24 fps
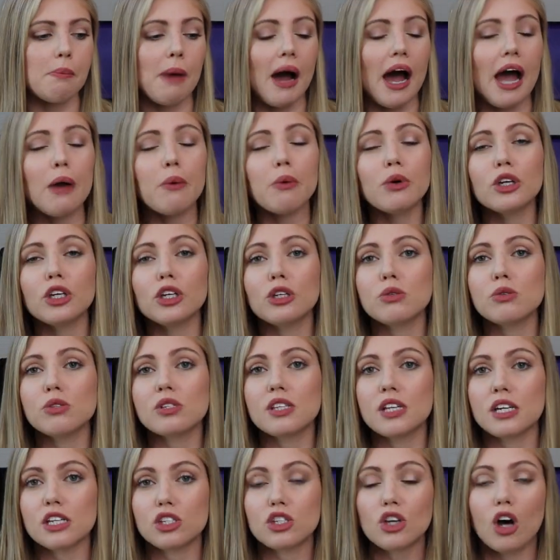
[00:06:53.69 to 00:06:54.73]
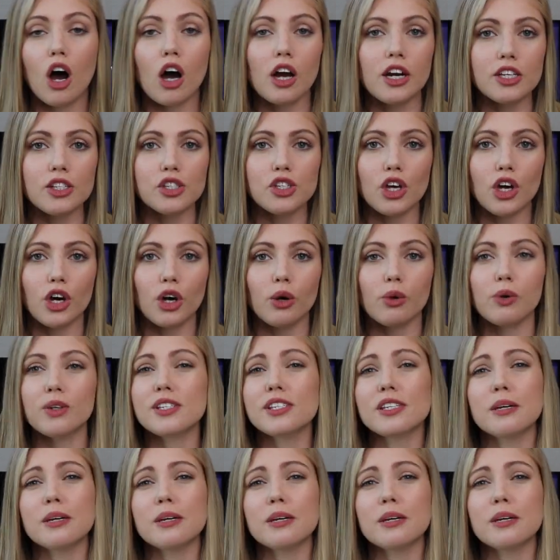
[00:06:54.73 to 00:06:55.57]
I will use this on its own.